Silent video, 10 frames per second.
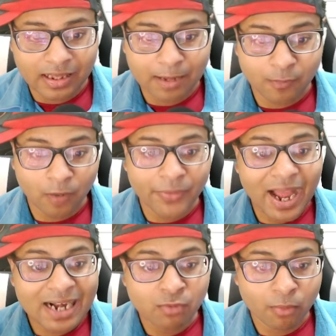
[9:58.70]
From
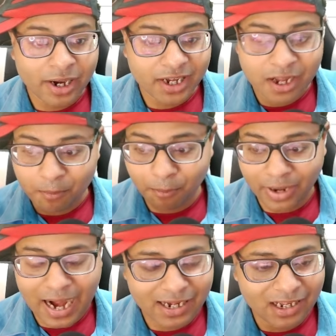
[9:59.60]
that moment,
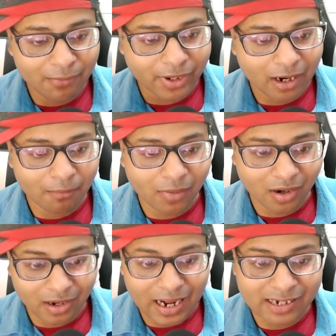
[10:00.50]
Bradley become
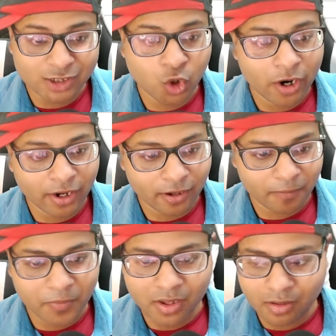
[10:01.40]
a rally joiner
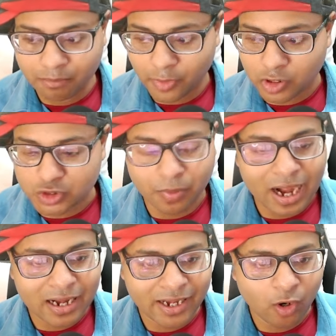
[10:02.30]
because
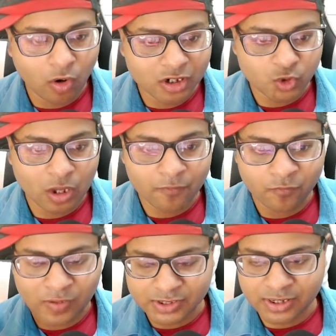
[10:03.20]
Bradley also have
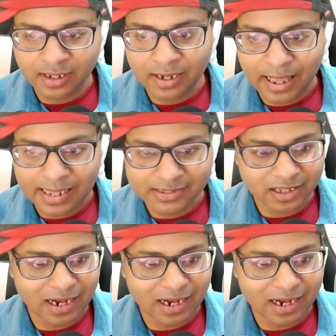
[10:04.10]
first skill as the